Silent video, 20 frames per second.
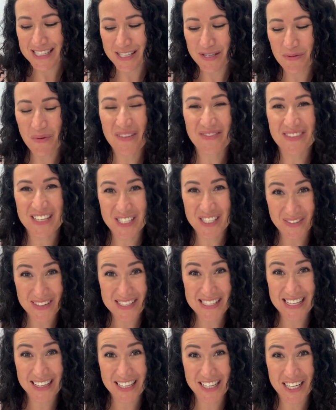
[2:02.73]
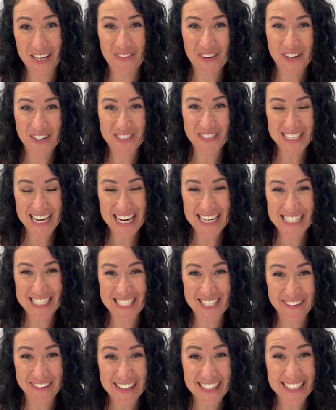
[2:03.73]
is what this facilitative context
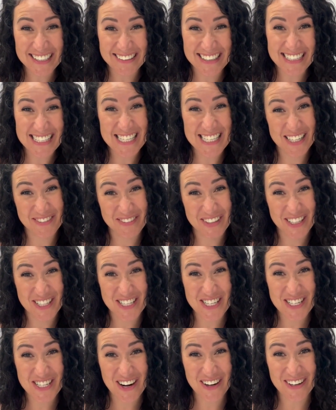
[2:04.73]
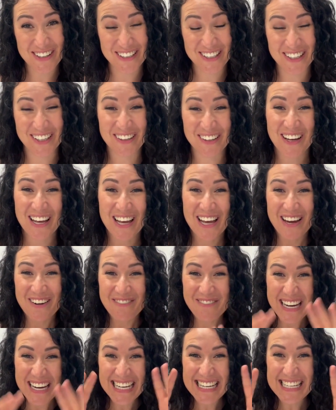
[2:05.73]
screener is that I'm going to show you.
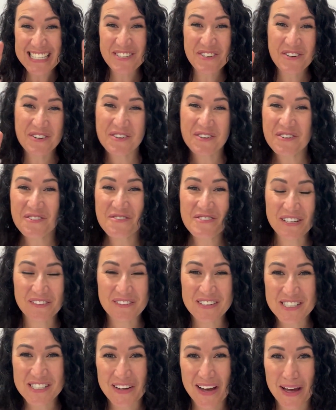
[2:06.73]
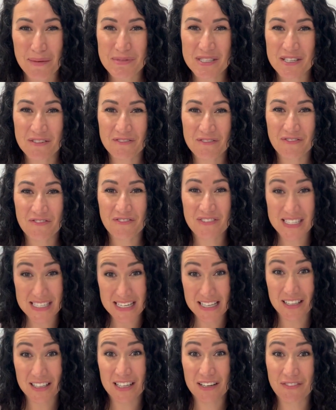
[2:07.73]
We list all different types of
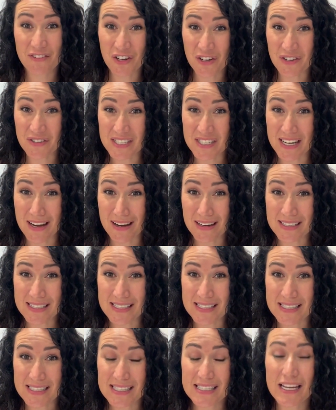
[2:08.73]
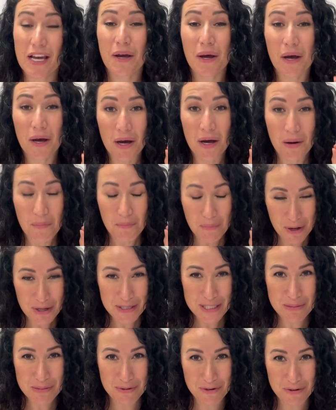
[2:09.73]
facilitative contexts,
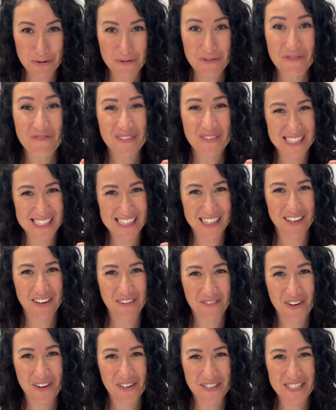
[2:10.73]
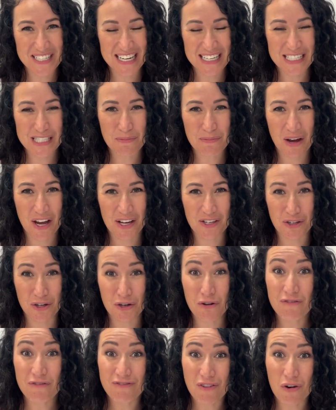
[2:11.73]
possible facilitative contexts, mind
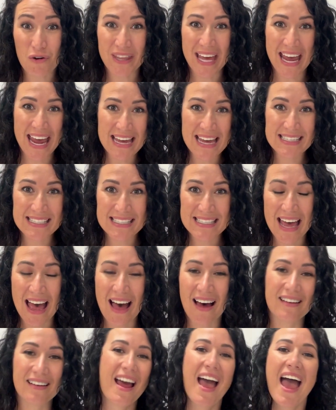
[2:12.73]
you, for the S sound,